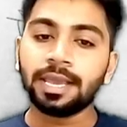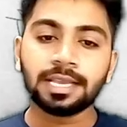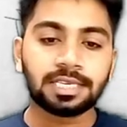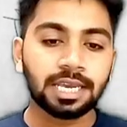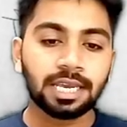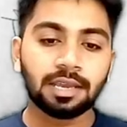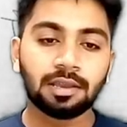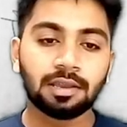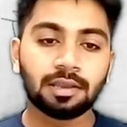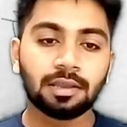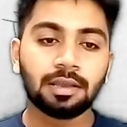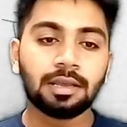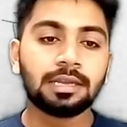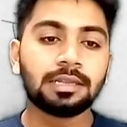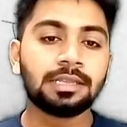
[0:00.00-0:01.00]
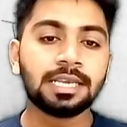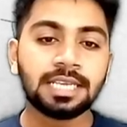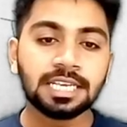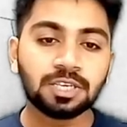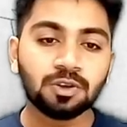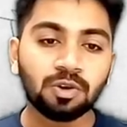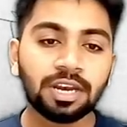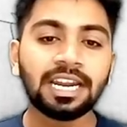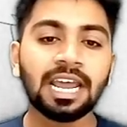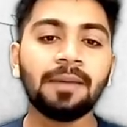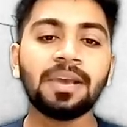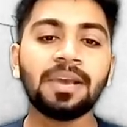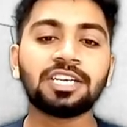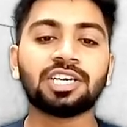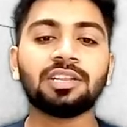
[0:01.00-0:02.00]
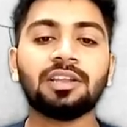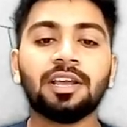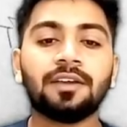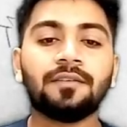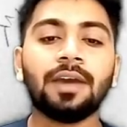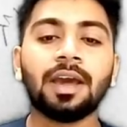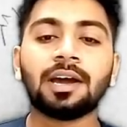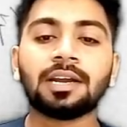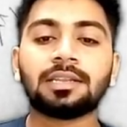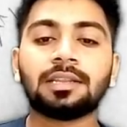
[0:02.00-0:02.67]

easy. This is only dimension. We are